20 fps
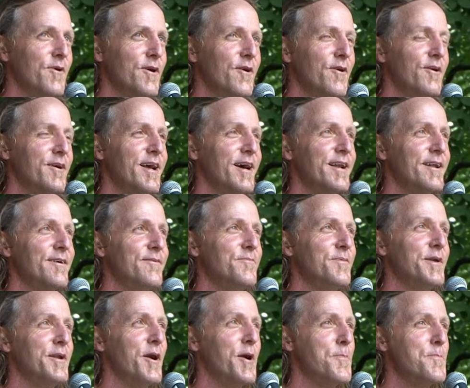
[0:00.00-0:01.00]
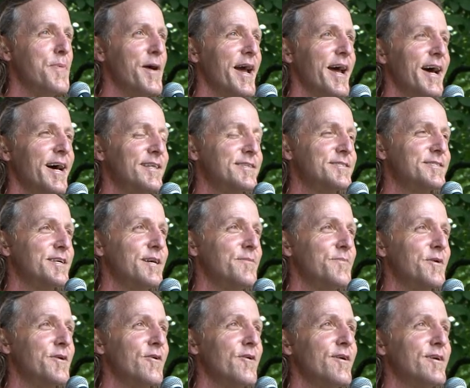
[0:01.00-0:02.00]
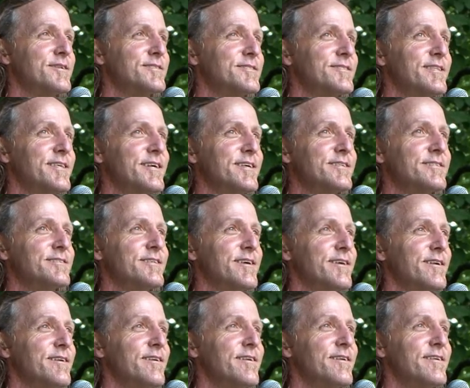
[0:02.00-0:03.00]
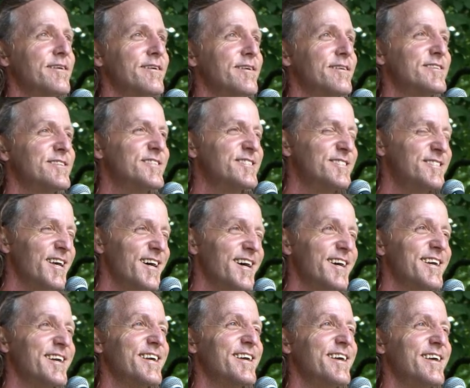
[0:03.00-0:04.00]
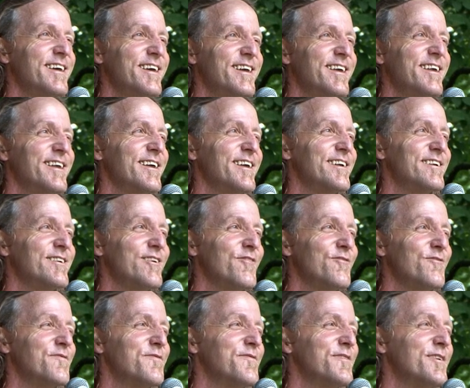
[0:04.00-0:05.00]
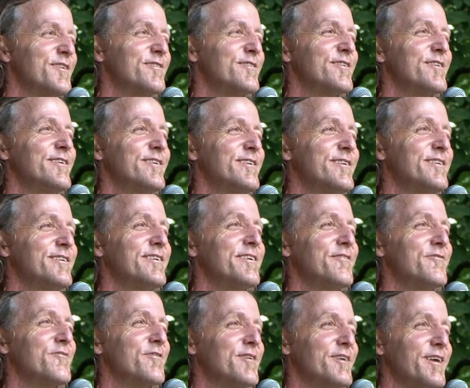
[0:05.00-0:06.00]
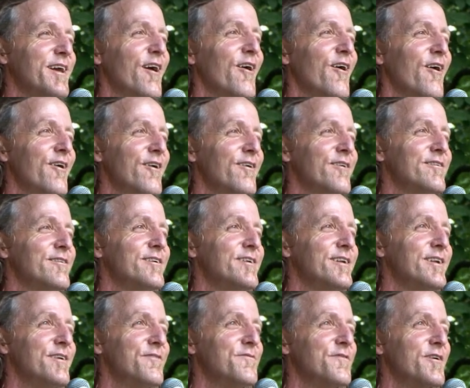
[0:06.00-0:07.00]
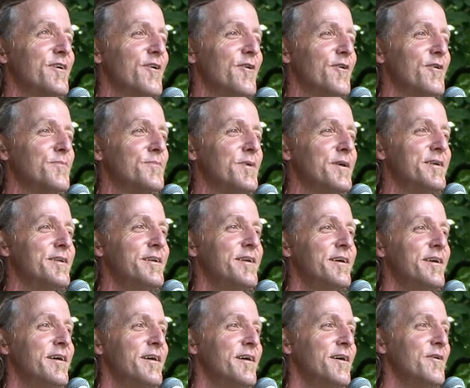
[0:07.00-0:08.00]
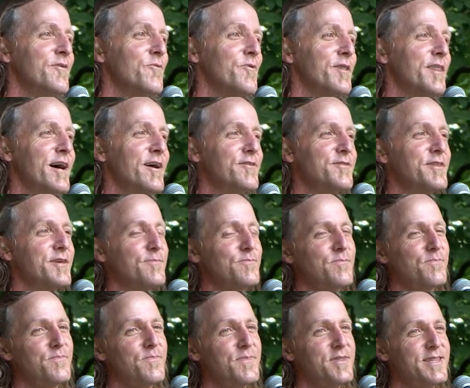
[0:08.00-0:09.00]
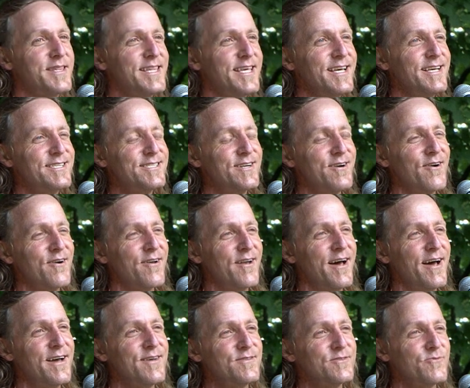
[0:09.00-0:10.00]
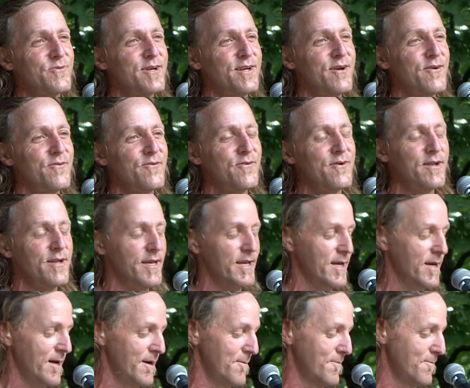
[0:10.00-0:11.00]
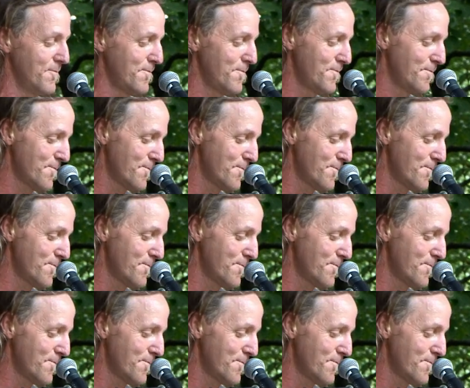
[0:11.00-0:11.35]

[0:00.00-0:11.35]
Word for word: we all kind of in our paths come across things that suck, don't feel good. They're really hard and difficult, but without them, things in our lives we don't really um,